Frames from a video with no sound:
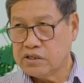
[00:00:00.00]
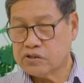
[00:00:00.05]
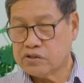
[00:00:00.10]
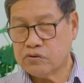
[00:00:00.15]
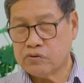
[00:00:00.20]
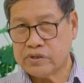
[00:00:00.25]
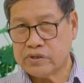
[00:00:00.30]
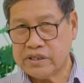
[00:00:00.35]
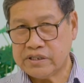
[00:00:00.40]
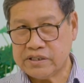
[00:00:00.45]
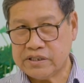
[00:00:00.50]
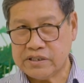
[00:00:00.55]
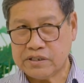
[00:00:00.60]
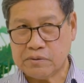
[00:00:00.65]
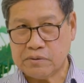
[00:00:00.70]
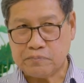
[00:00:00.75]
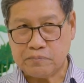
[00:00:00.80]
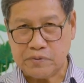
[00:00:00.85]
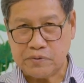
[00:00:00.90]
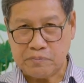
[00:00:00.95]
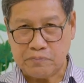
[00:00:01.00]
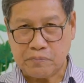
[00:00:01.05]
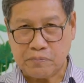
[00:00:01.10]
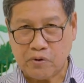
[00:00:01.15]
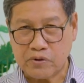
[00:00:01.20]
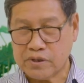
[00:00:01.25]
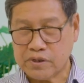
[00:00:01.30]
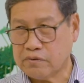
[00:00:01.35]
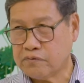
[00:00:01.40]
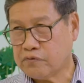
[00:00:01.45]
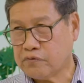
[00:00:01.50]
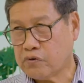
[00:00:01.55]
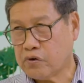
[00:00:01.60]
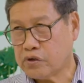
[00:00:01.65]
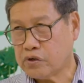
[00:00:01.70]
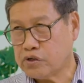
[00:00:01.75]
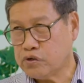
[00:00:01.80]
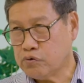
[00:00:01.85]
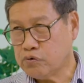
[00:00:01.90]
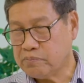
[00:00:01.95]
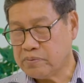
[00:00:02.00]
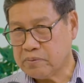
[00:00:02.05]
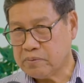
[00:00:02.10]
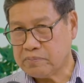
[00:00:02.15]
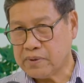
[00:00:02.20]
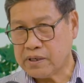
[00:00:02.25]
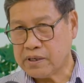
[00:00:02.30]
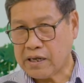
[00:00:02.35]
so this is important for new people